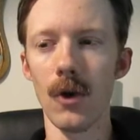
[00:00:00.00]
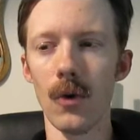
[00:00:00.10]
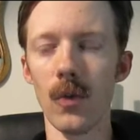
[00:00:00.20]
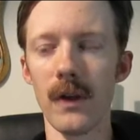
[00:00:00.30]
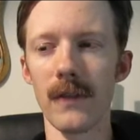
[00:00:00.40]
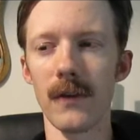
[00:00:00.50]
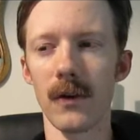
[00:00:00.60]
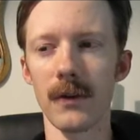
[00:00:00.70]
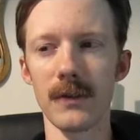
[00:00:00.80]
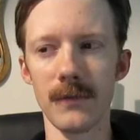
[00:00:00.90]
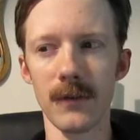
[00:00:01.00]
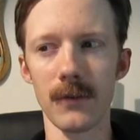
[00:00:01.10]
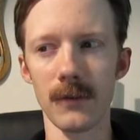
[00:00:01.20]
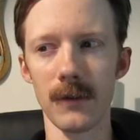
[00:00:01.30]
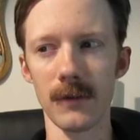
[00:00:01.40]
when there are
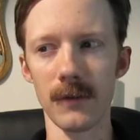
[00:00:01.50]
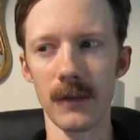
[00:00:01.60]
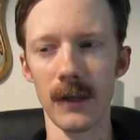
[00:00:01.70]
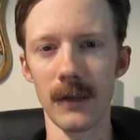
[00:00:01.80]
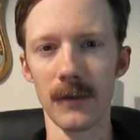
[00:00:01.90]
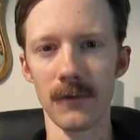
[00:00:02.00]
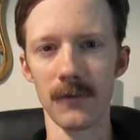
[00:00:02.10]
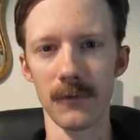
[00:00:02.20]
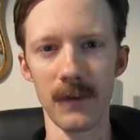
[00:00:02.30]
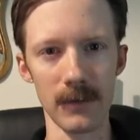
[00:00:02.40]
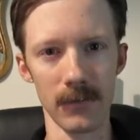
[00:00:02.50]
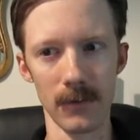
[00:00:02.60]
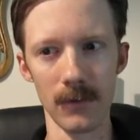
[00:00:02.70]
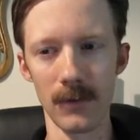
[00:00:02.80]
difficulties like survival,